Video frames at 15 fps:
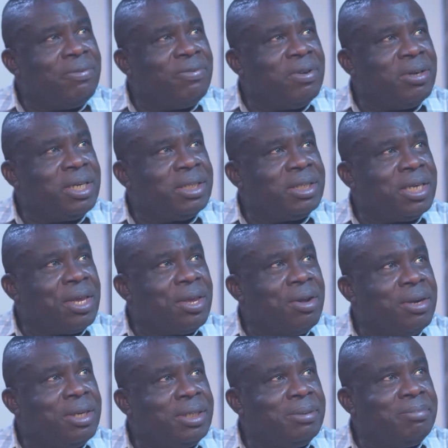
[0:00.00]
afford a
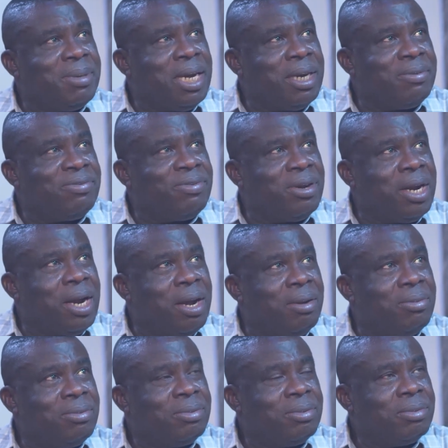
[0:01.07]
security man for
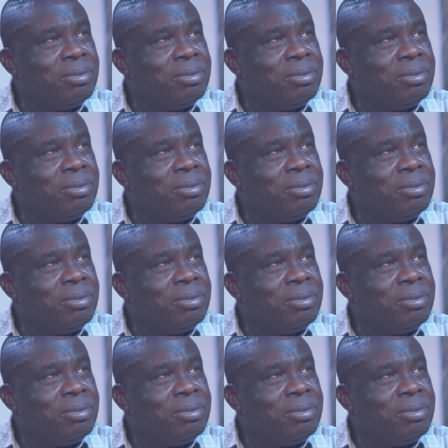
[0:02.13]
now.